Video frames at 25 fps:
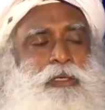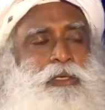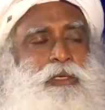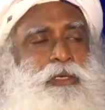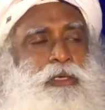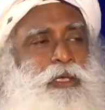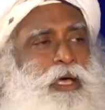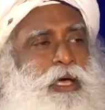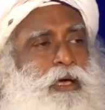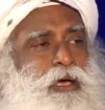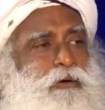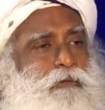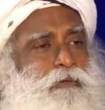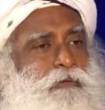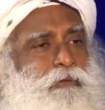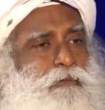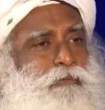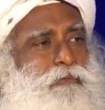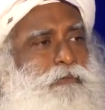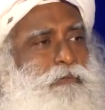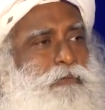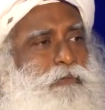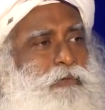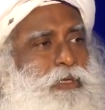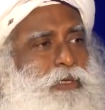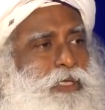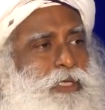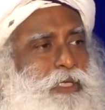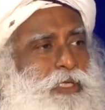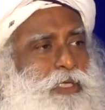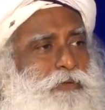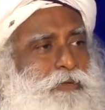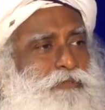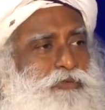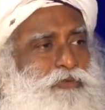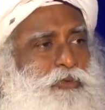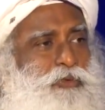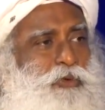Now,
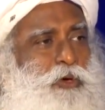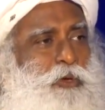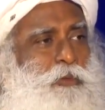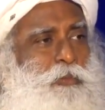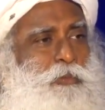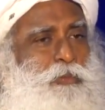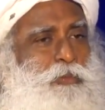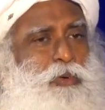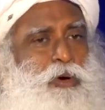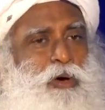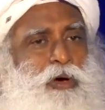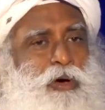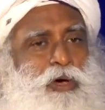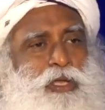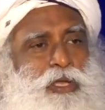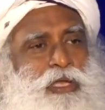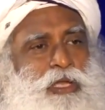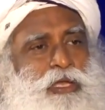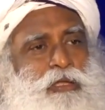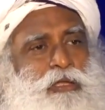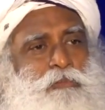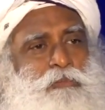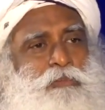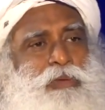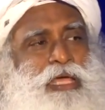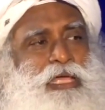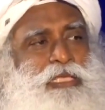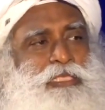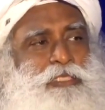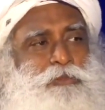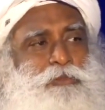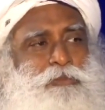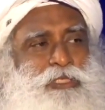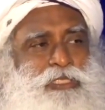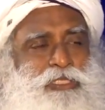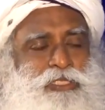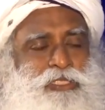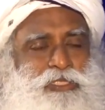if you are born in a
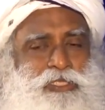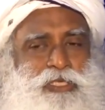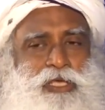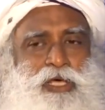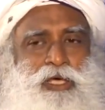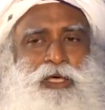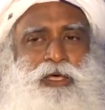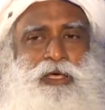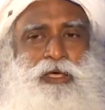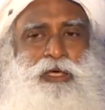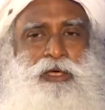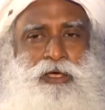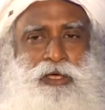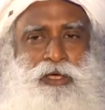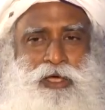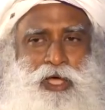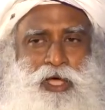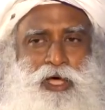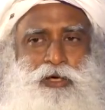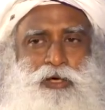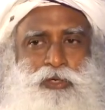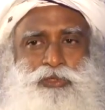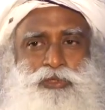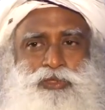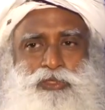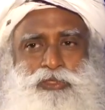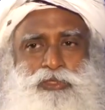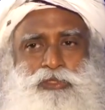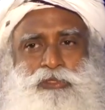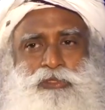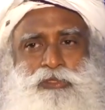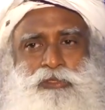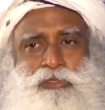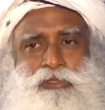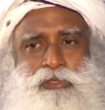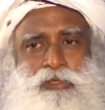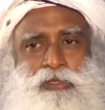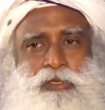blacksmith's uh, house,